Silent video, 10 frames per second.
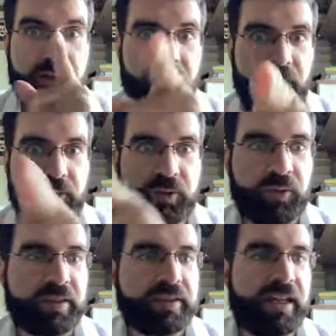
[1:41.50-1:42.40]
How
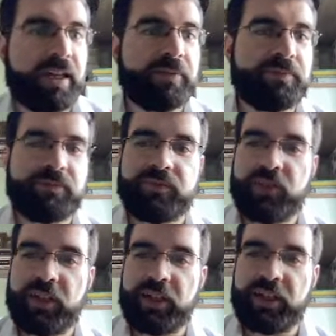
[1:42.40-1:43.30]
cool is that?
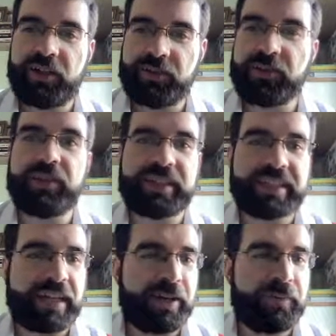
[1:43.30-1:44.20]
Yeah, how cool is
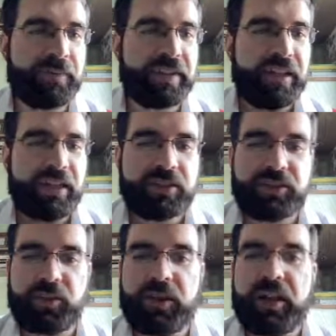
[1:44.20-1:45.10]
that?
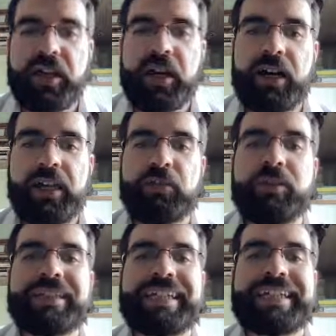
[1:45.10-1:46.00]
So, it
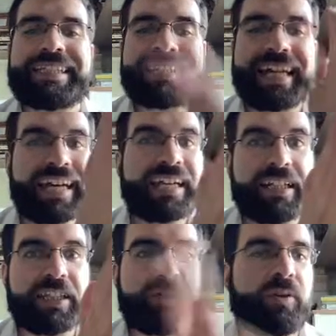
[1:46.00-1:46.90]
was
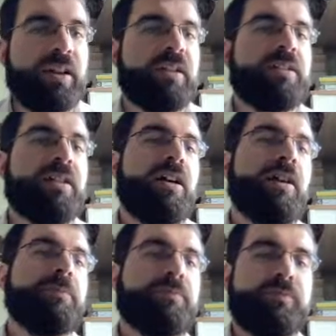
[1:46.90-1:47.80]
exactly the right
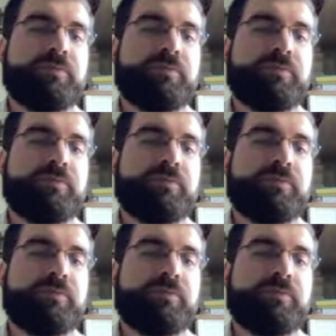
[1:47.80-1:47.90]
time.